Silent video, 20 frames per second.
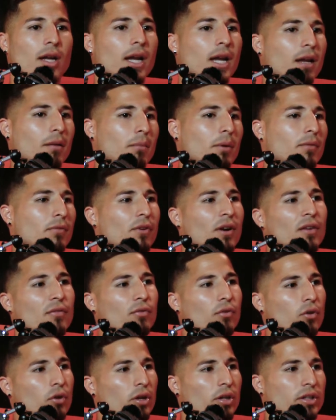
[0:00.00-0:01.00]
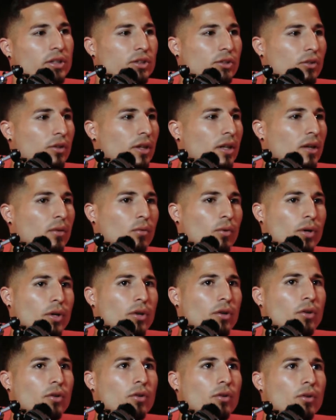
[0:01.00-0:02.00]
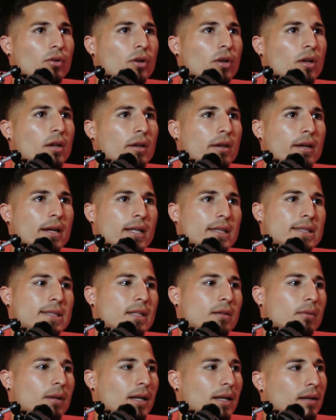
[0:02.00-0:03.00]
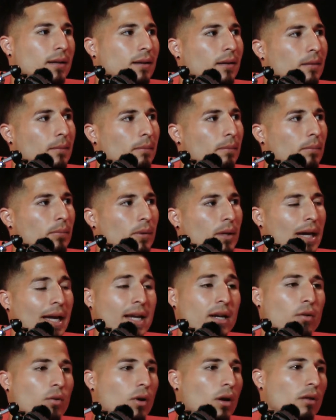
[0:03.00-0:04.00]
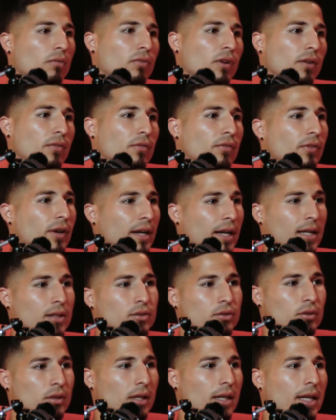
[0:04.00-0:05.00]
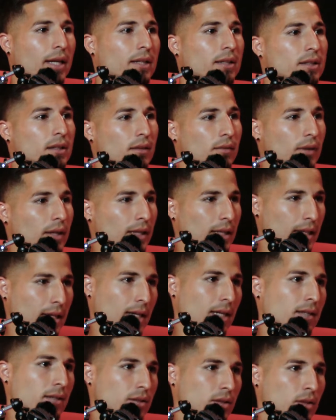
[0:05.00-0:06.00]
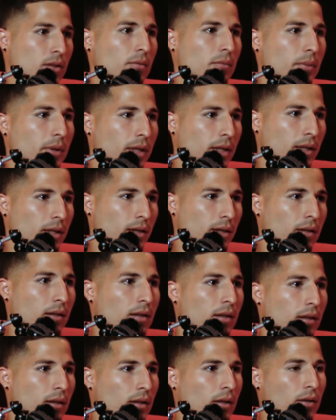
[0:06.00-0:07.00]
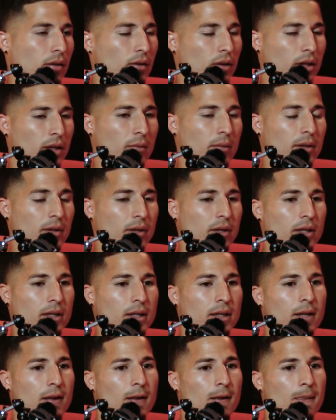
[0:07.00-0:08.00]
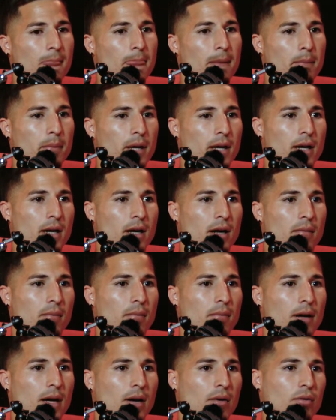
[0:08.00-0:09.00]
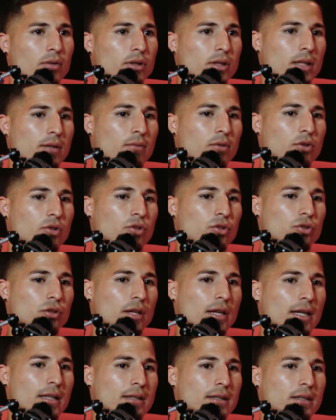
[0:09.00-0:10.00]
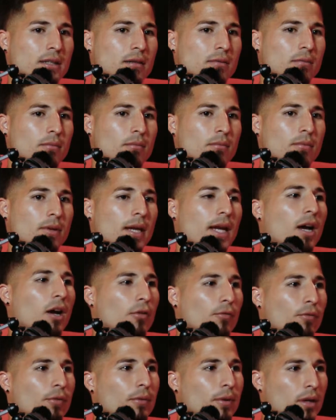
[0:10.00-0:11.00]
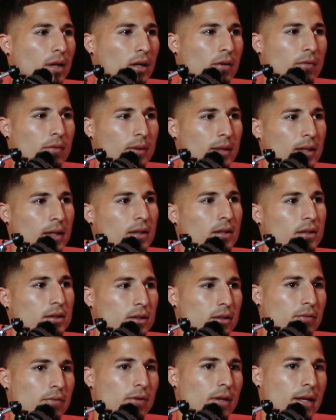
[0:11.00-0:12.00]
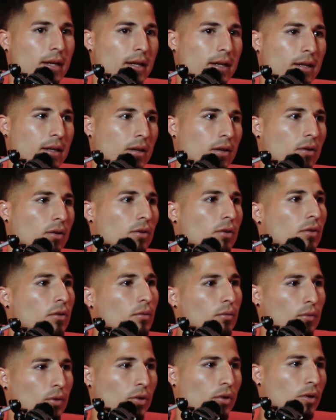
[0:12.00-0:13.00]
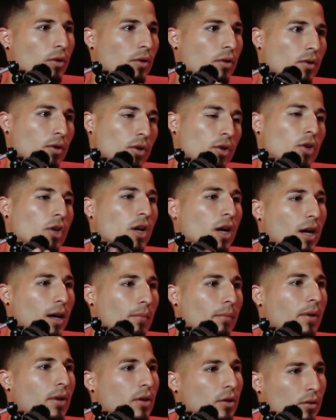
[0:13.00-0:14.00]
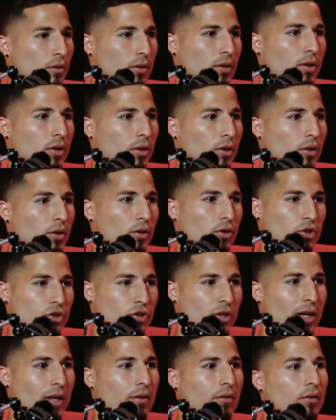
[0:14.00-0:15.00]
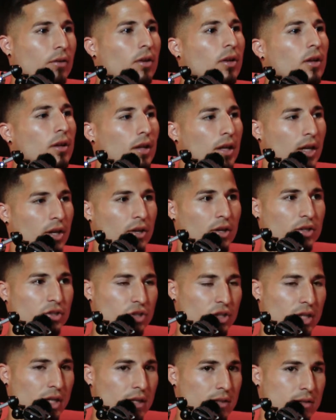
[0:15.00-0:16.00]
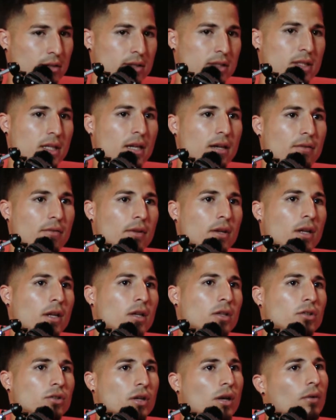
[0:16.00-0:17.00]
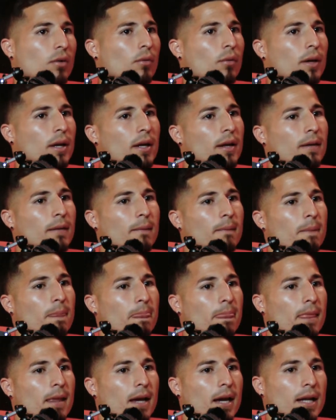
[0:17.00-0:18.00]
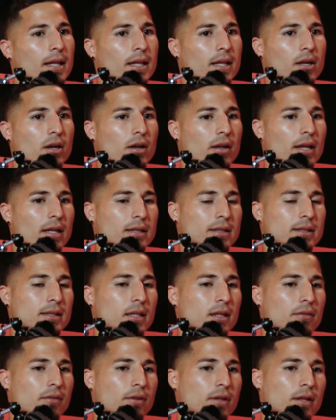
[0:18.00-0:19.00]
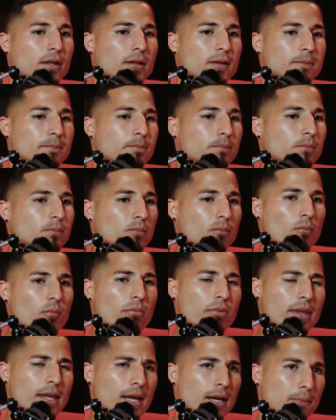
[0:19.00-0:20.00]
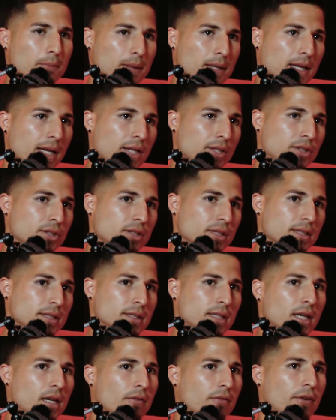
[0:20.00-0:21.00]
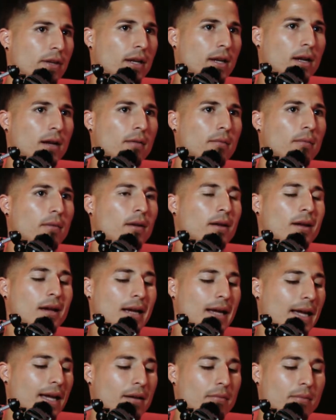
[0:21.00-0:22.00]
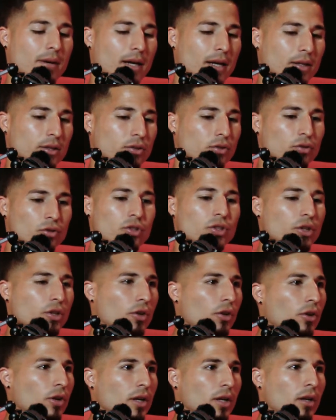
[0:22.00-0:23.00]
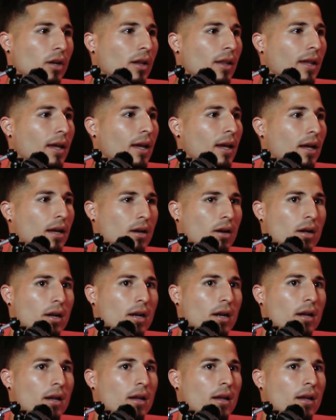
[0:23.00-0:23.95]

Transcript: AB 540 student, where you could get some like I didn't qualify for financial aid and stuff like that because being an immigrant, but I was able to get some help from the government because of like you come and you're trying to get your education stuff. So I did all that stuff, the applications and stuff, and I had my Social Security and all that. I got it.